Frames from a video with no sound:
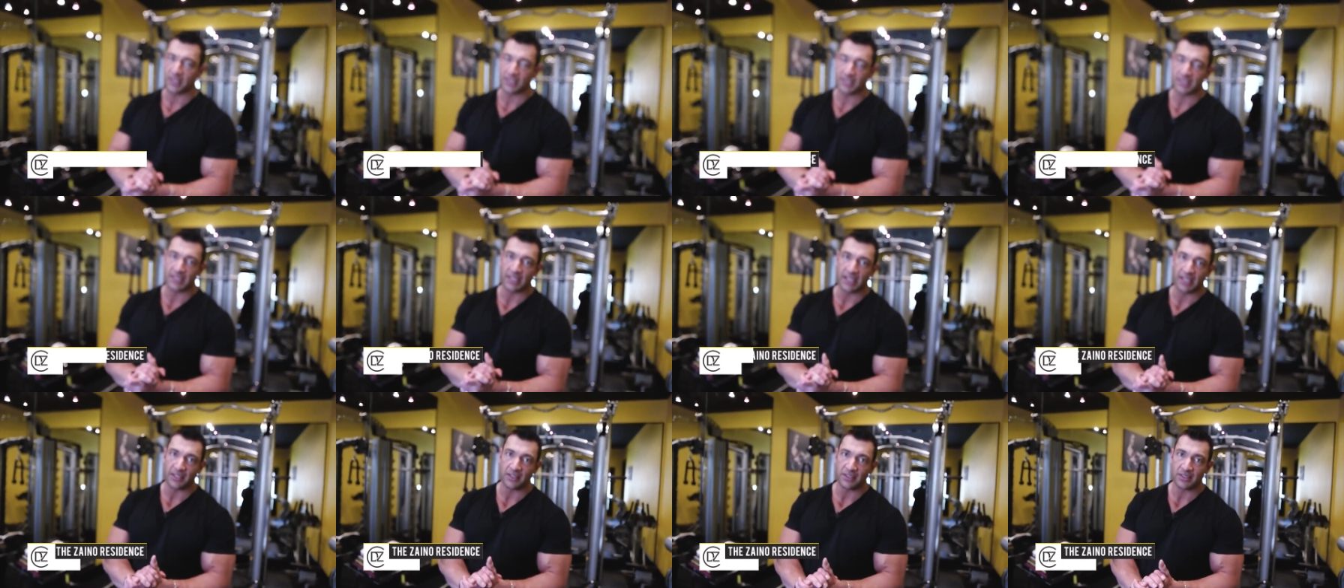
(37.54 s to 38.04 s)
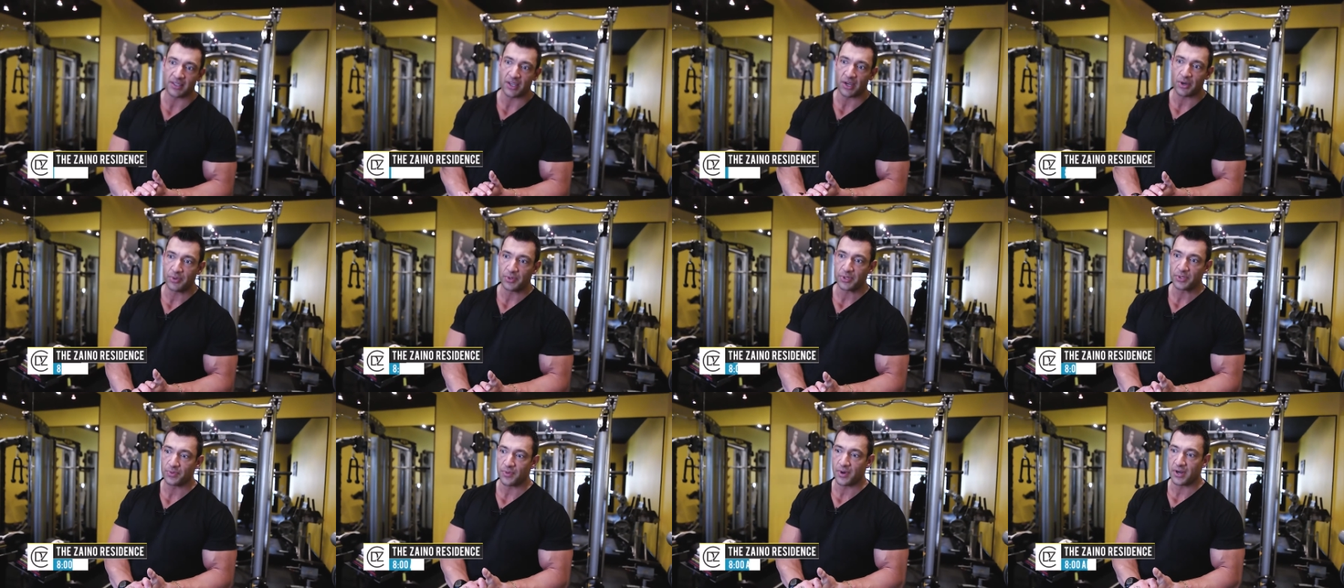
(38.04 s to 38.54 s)
list things, I
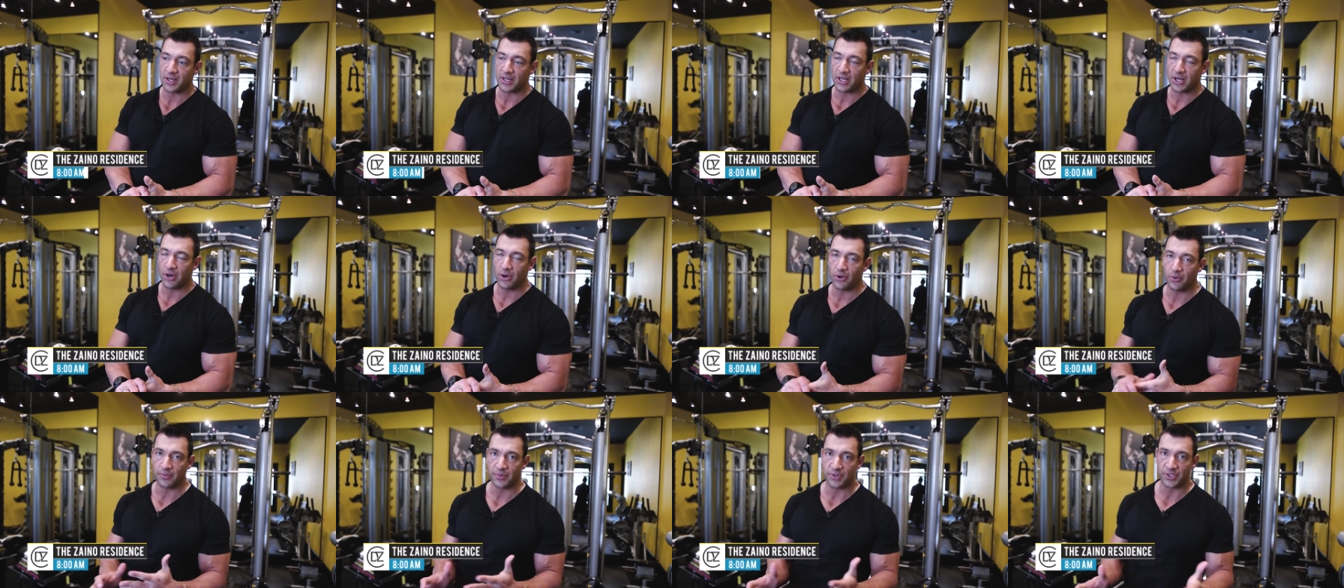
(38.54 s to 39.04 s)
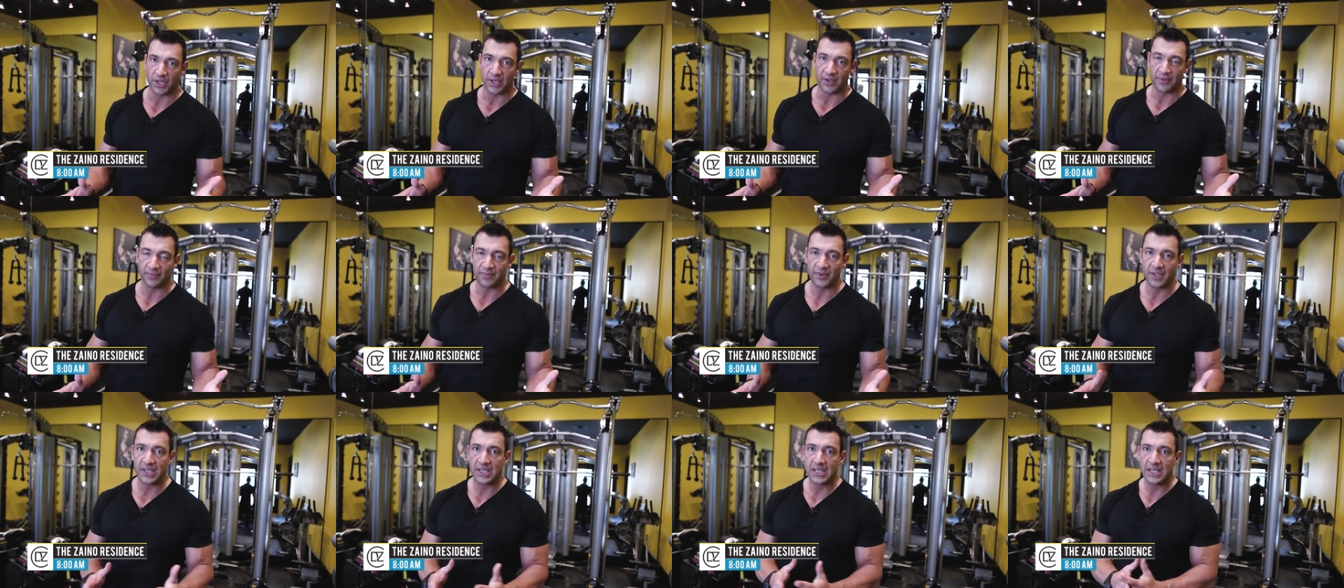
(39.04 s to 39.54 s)
always wanted a home
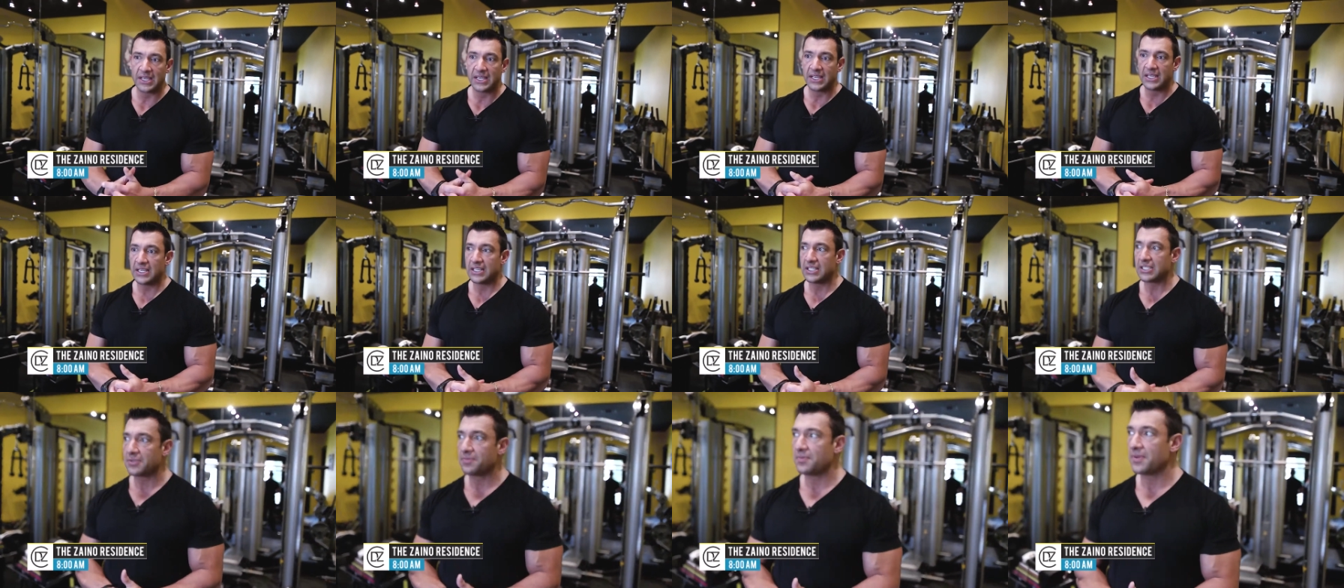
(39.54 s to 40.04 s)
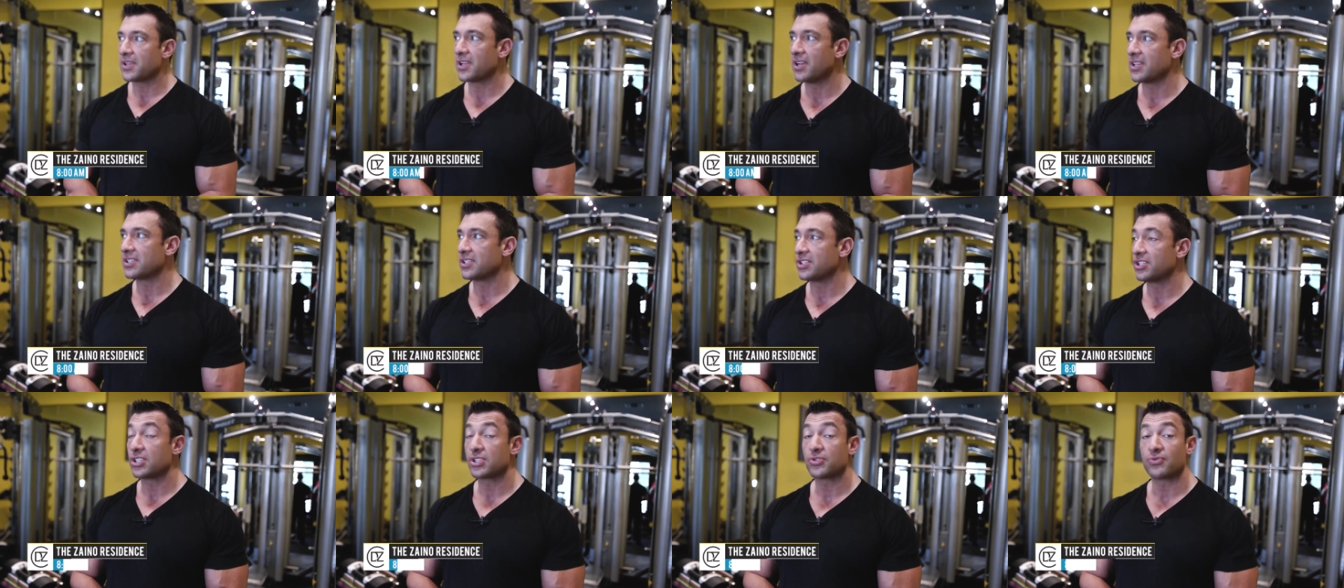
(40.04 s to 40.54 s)
gym, is
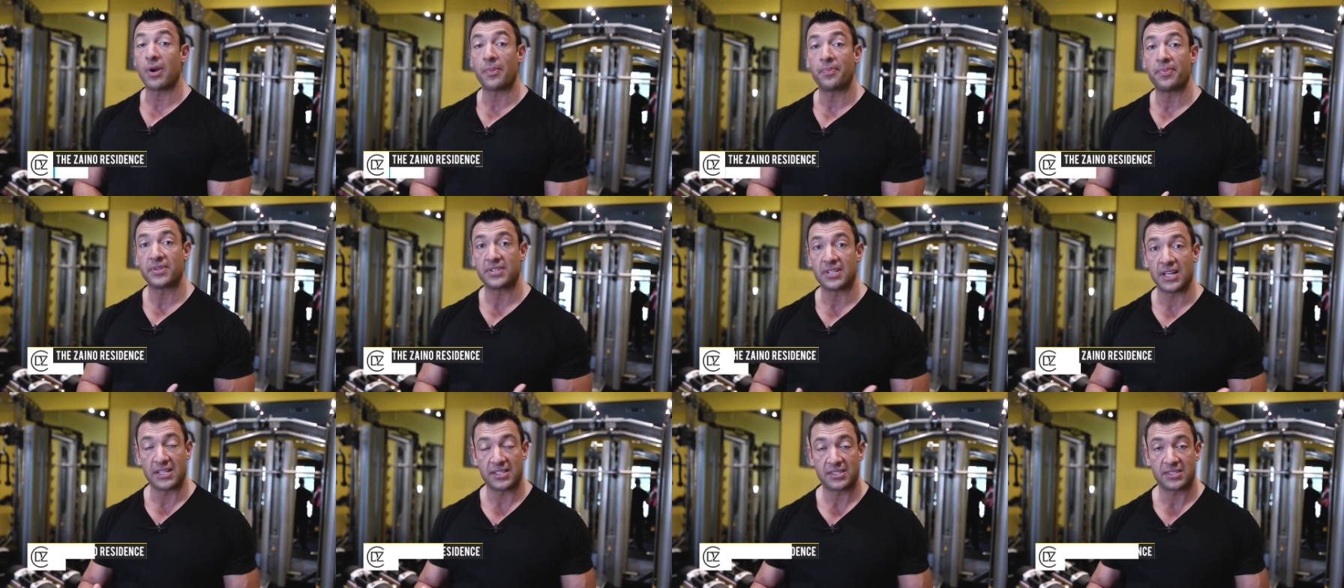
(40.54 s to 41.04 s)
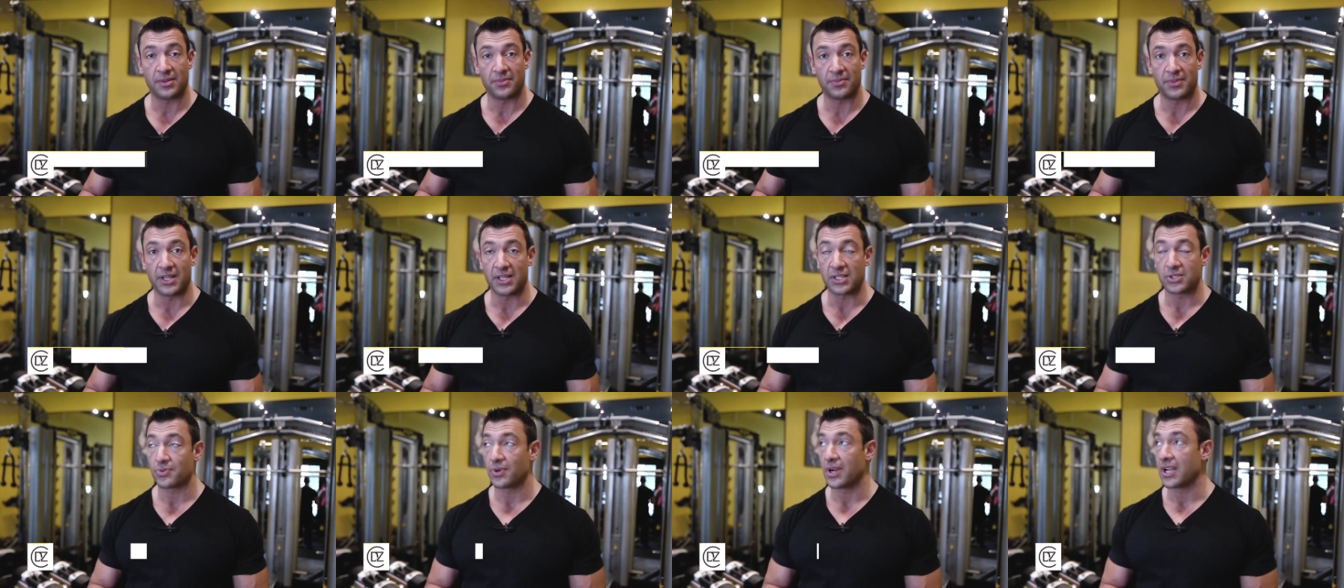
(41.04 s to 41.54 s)
because it just represents some
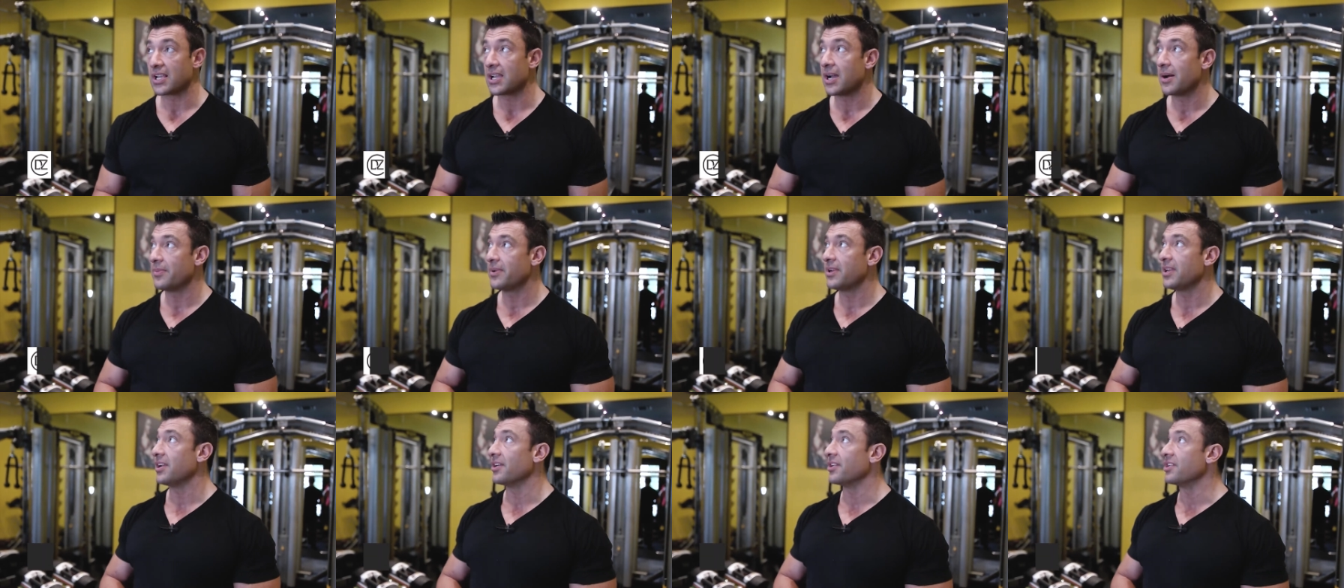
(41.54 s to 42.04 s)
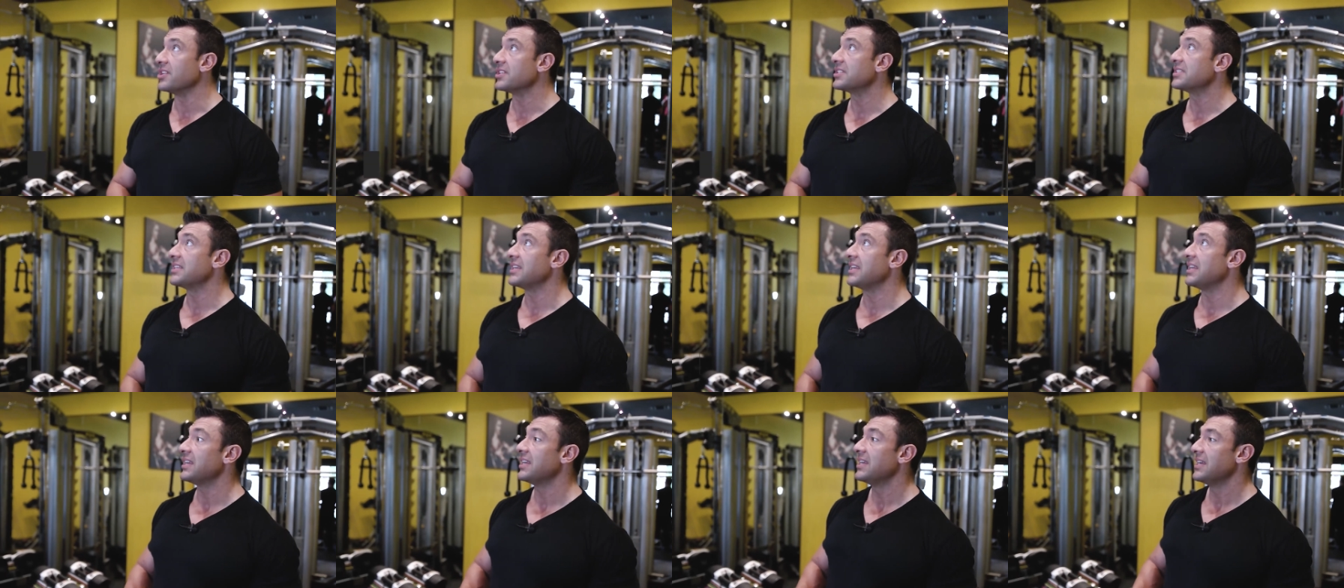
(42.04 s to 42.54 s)
things. When I come in here, you
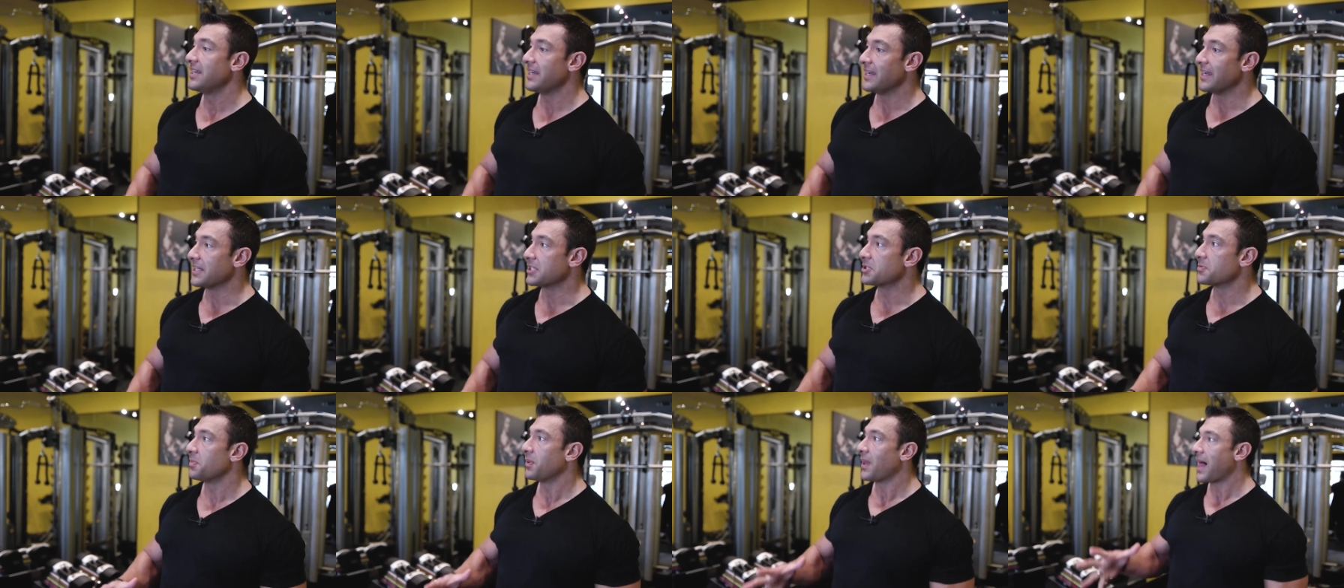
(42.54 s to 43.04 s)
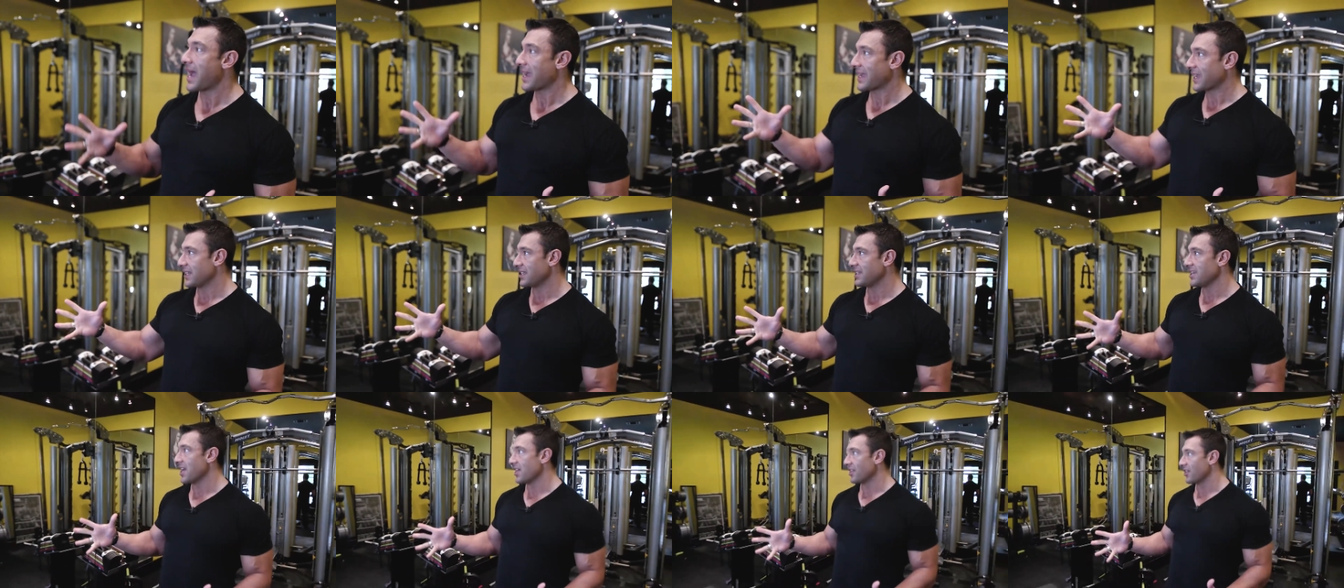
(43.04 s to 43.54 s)
see it's black
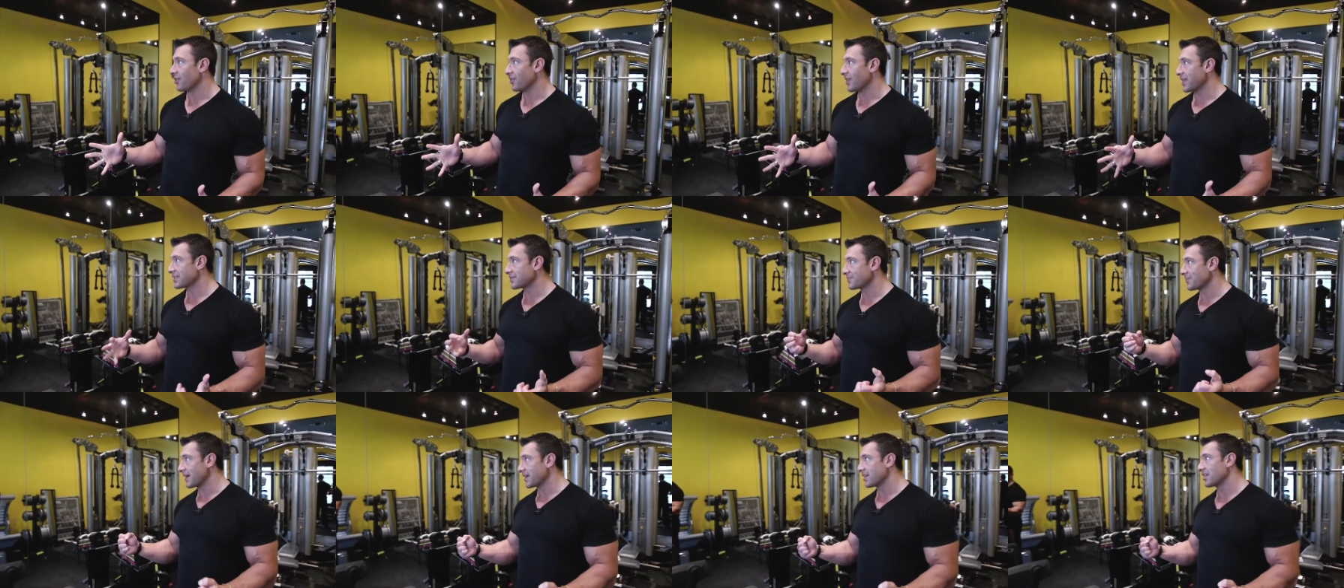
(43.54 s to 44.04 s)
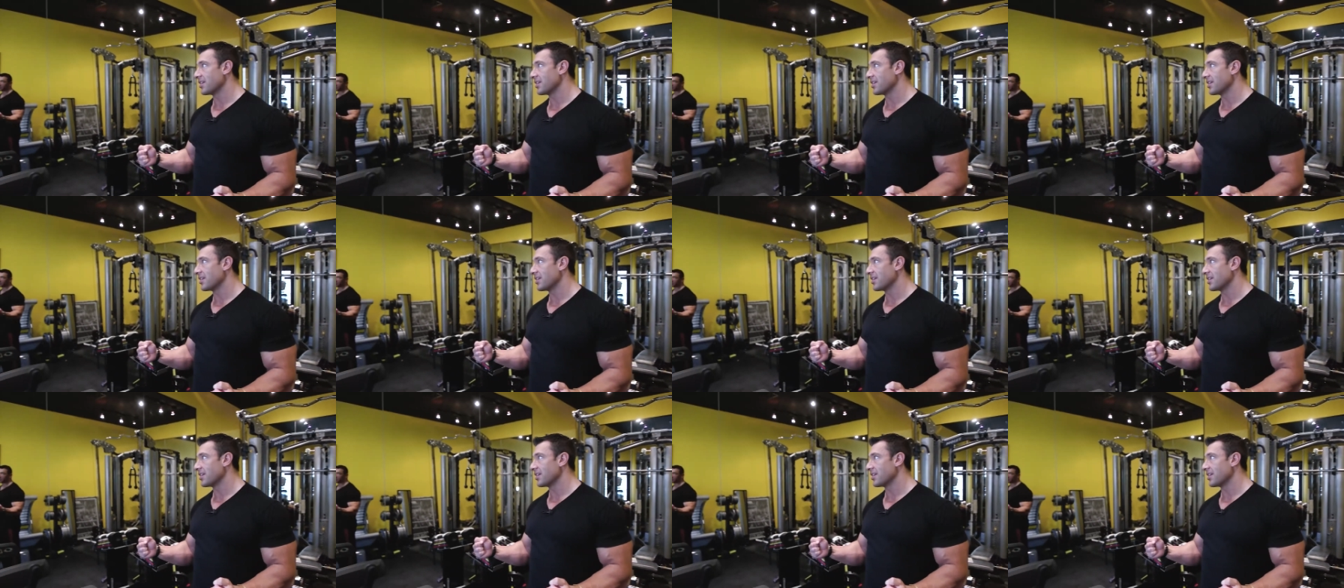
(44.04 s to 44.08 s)
and yellow. That's my